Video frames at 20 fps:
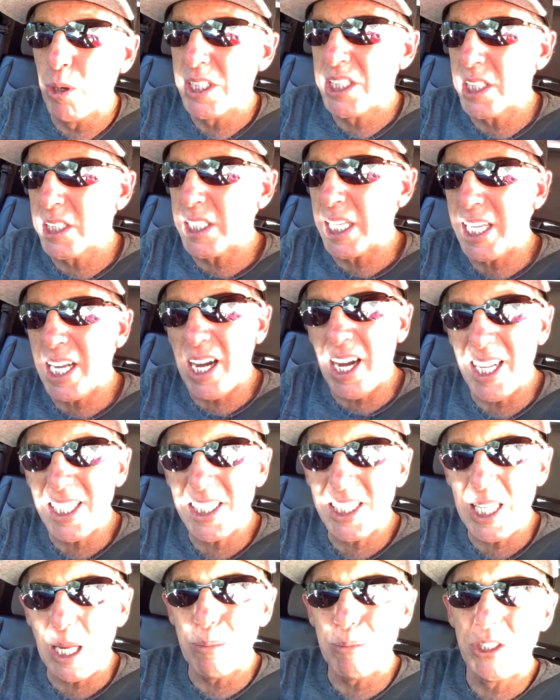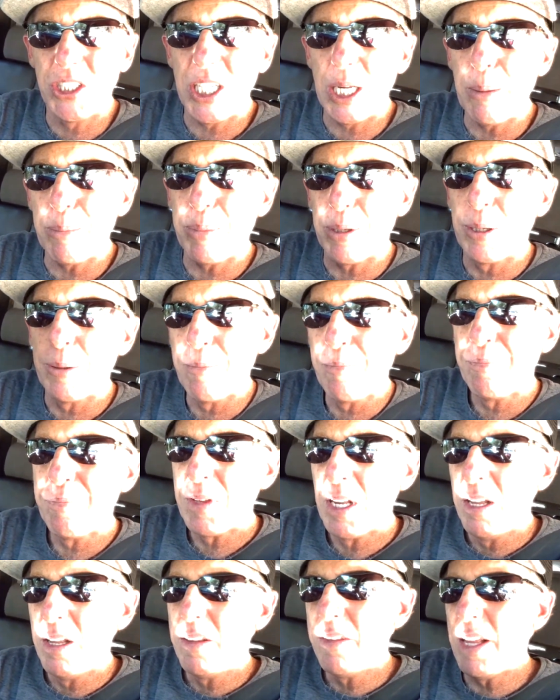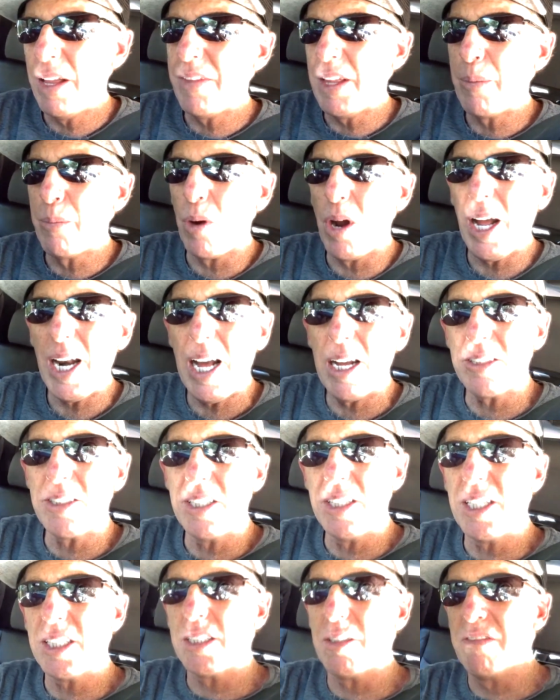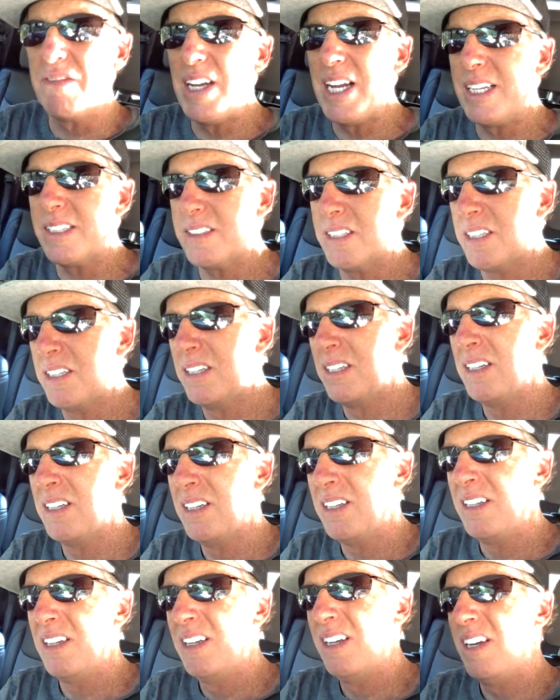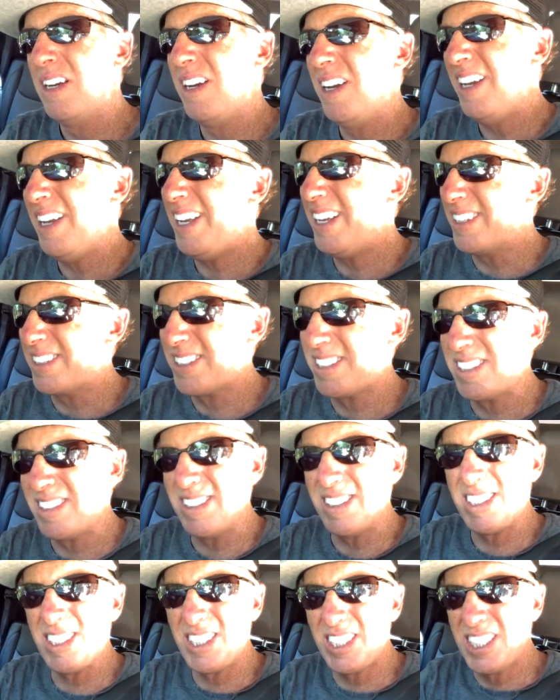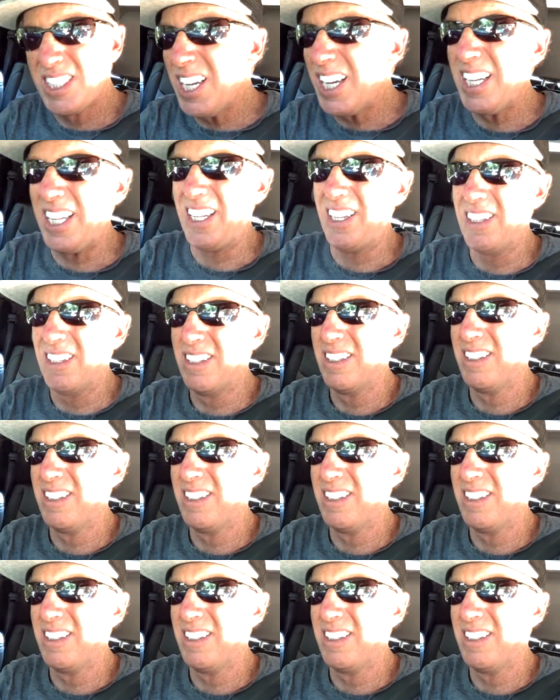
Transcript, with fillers: which is a concept Jeep that they brought out to this event. It's stunning